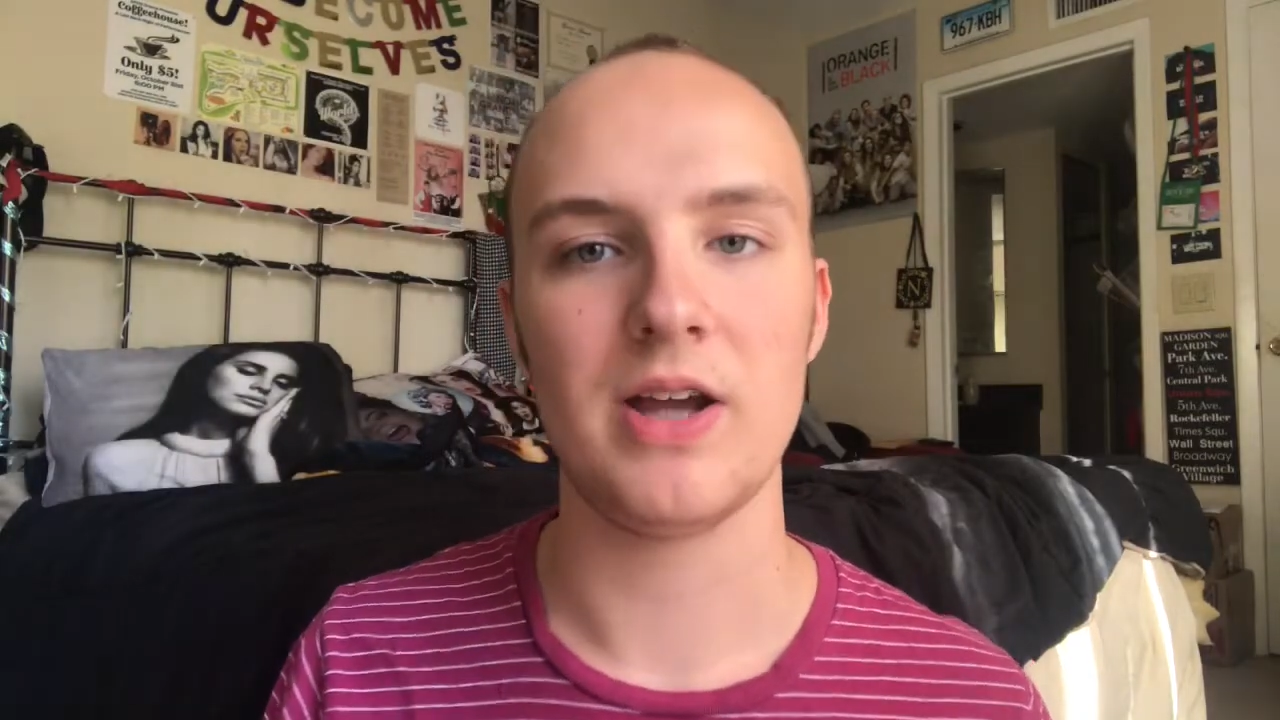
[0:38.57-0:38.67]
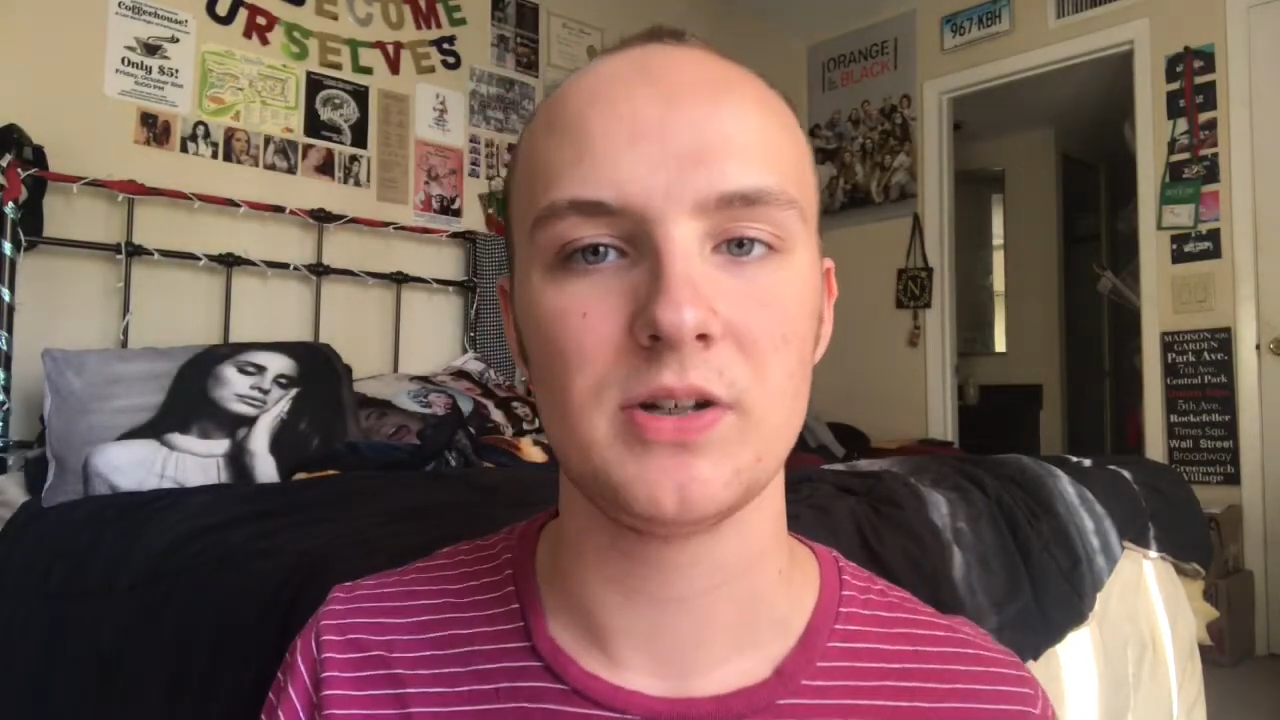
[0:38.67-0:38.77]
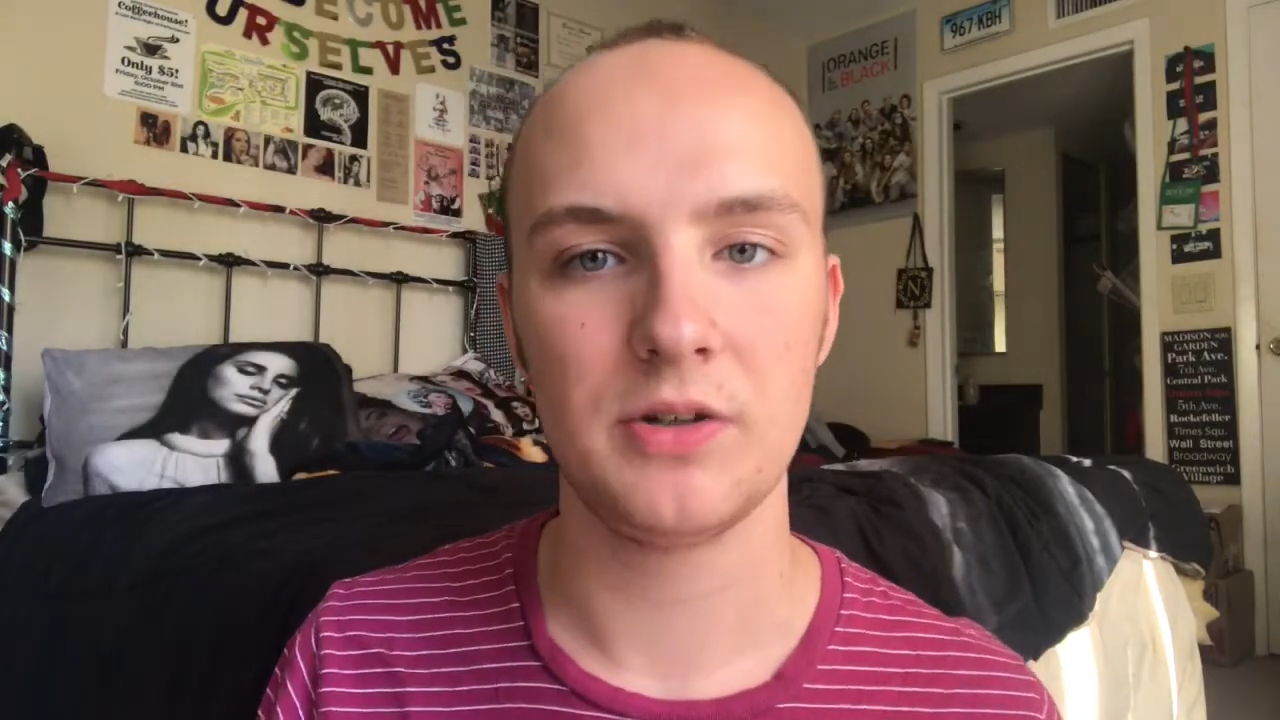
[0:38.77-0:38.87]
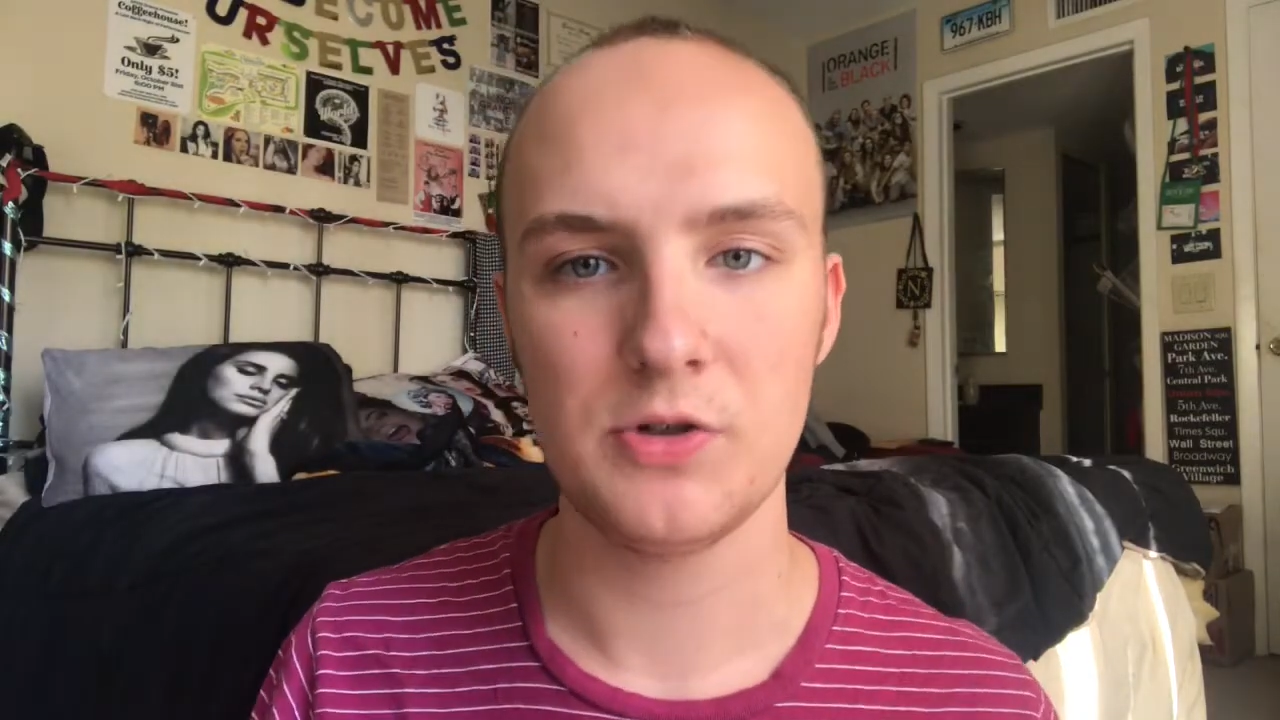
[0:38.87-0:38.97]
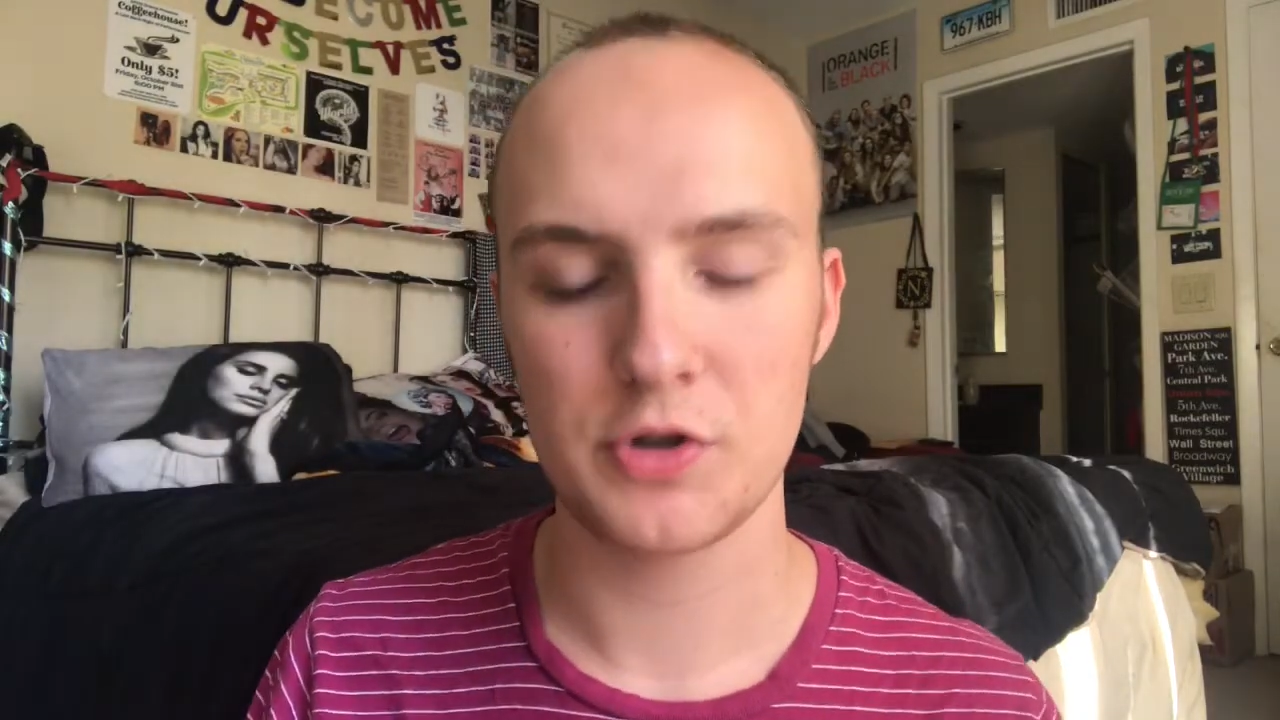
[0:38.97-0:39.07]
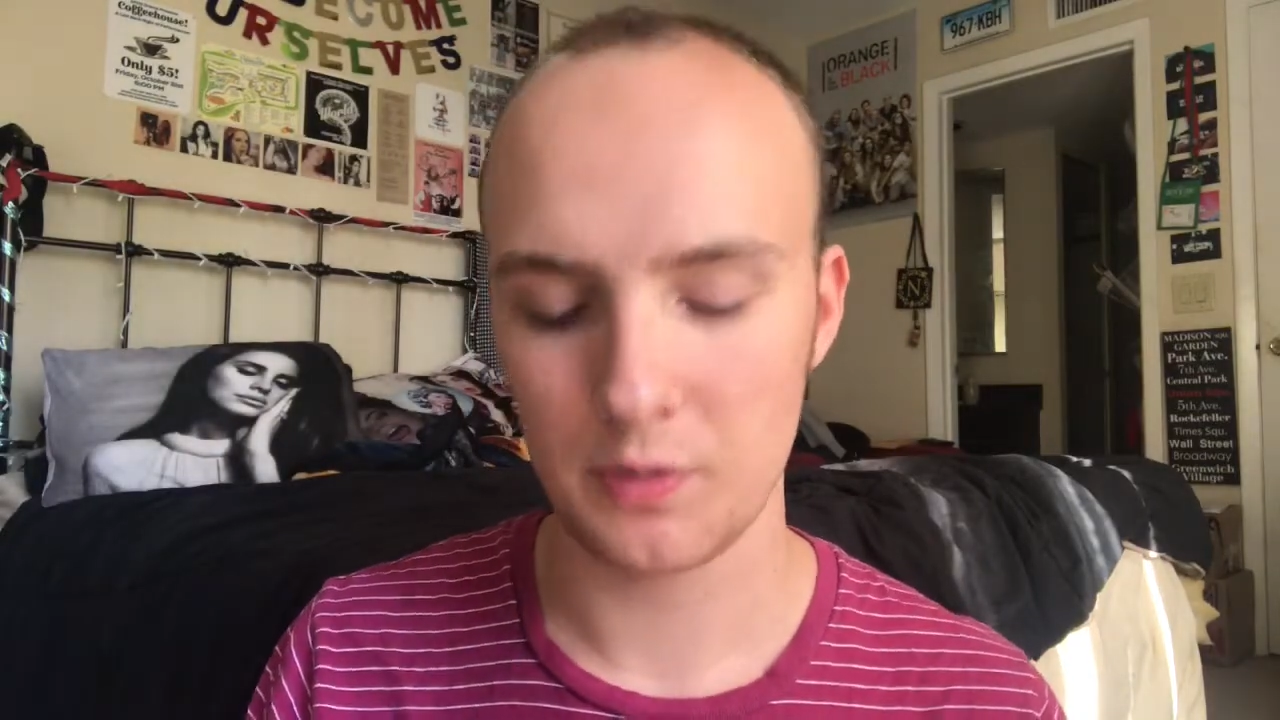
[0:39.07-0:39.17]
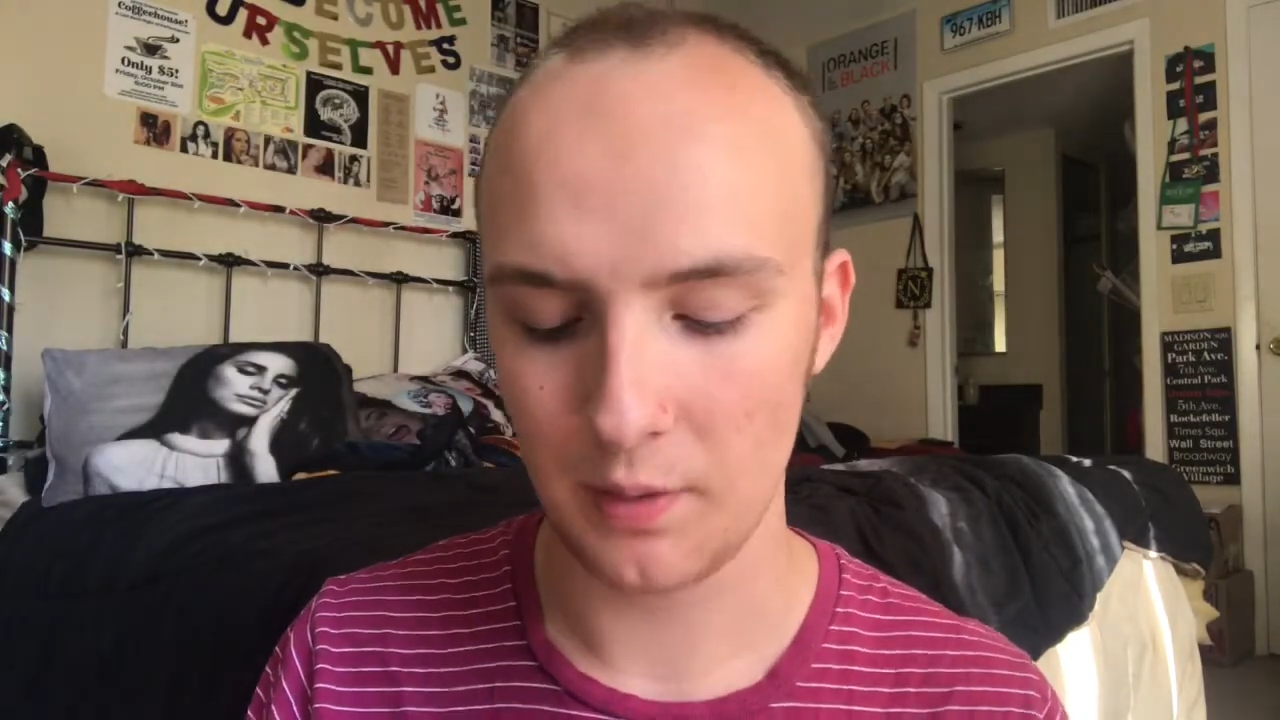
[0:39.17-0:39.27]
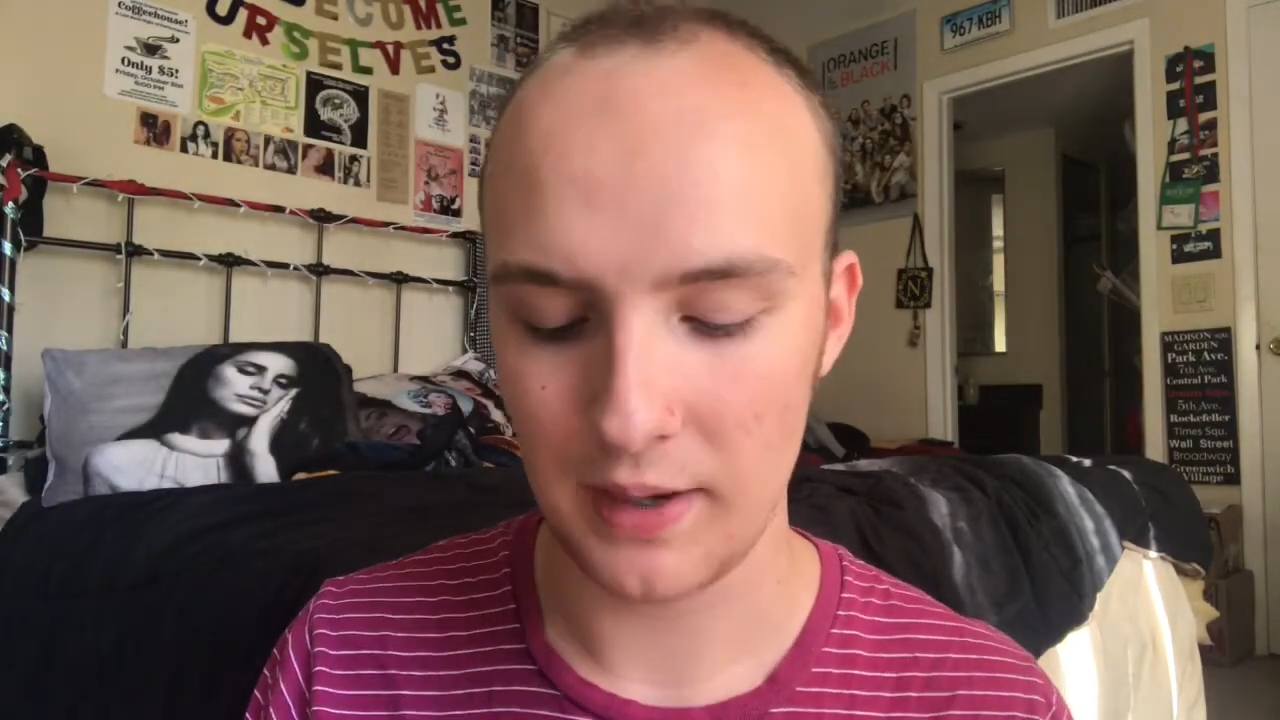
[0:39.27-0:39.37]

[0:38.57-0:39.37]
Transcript: I don't usually wear